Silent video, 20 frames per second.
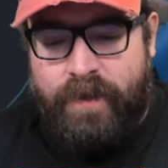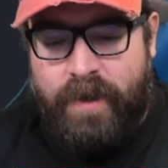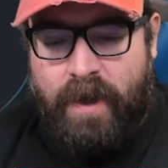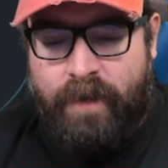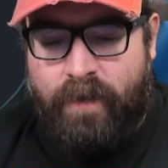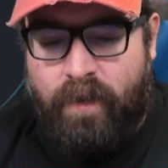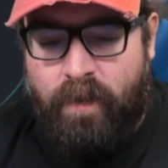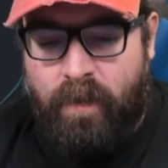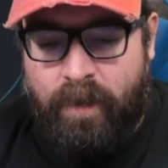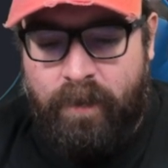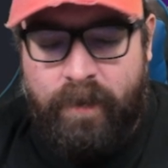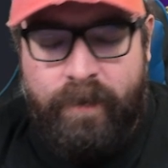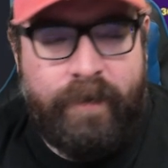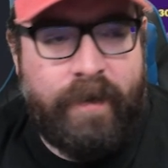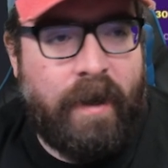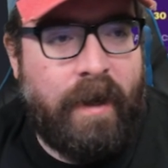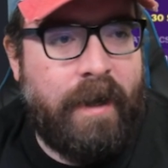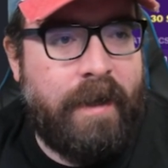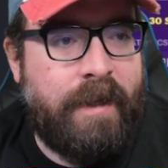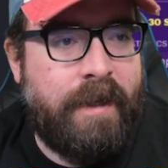The other one we've
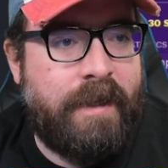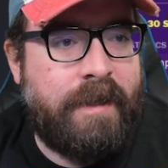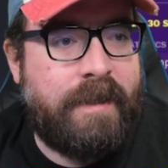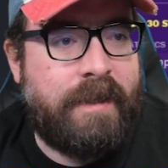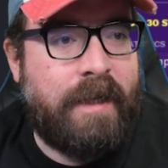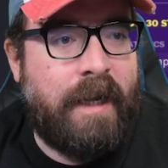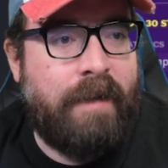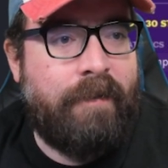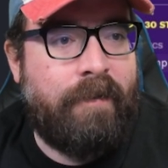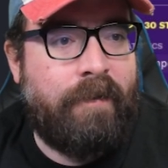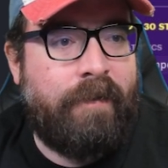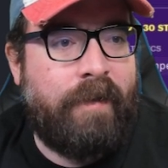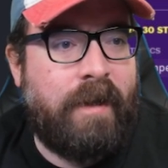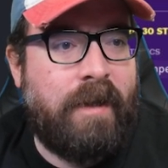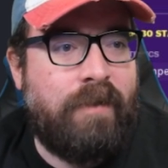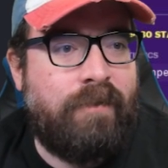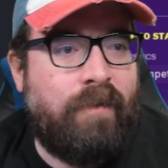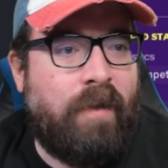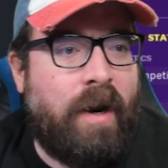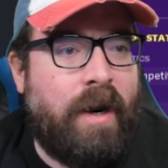got in this save, I
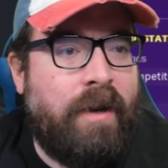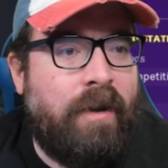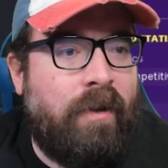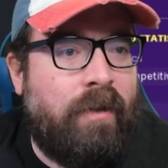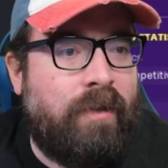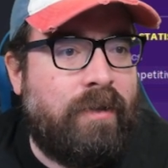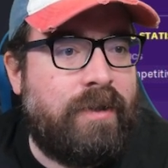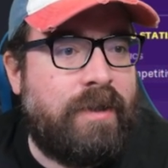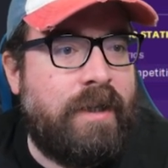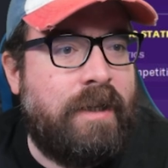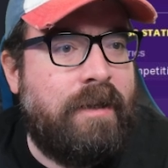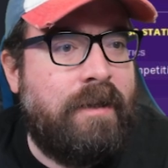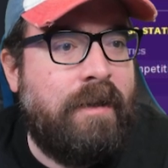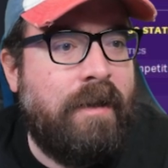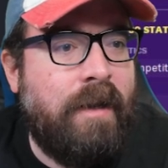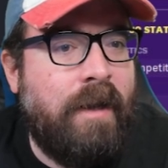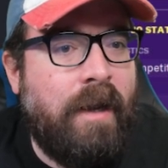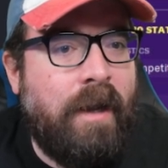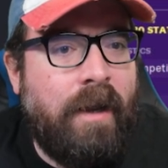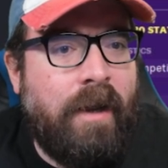think, is Ryan
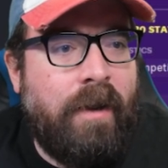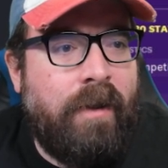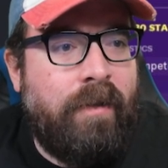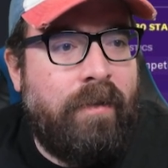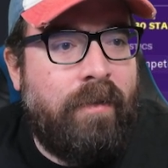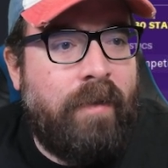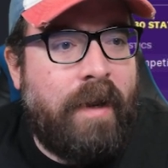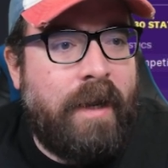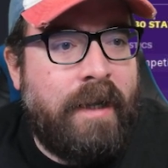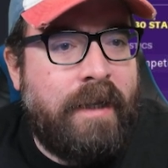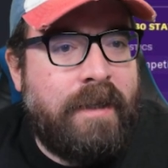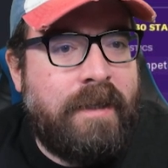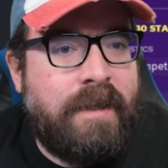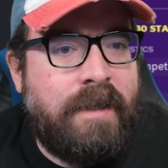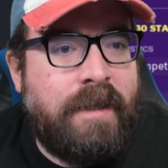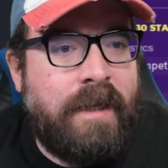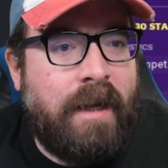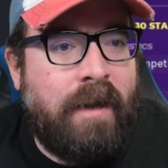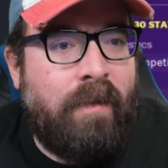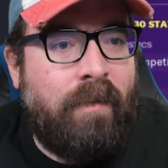Lawson, who is
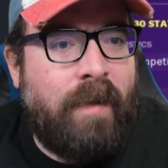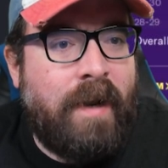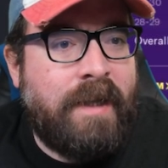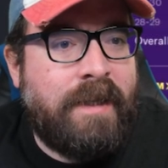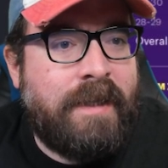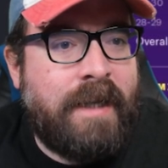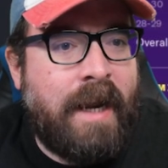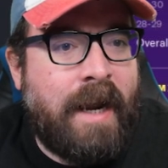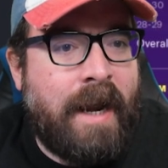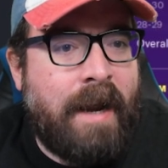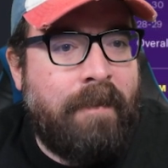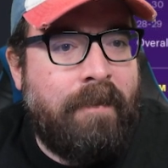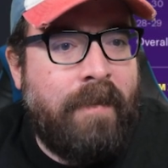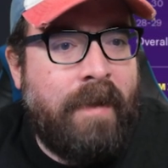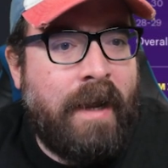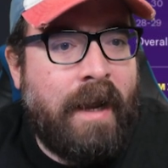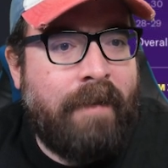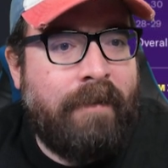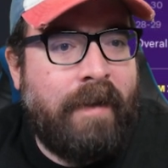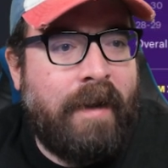still at West
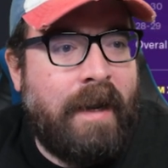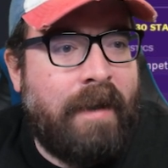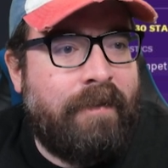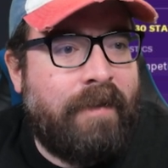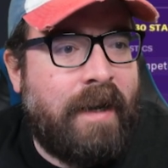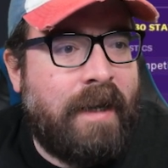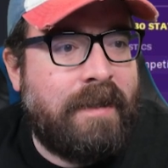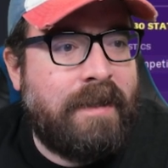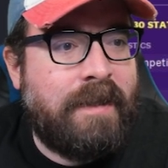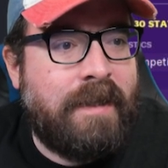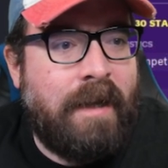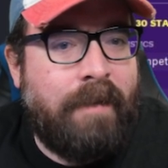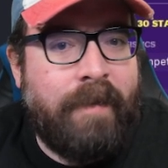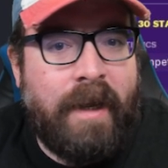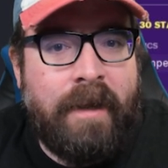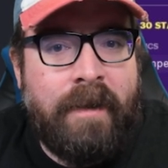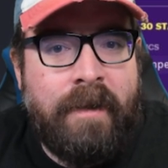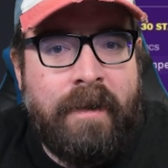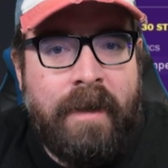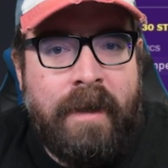Ham, having left last
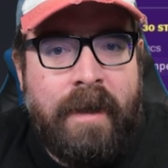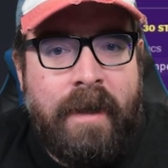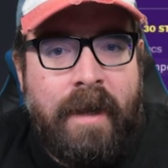summer,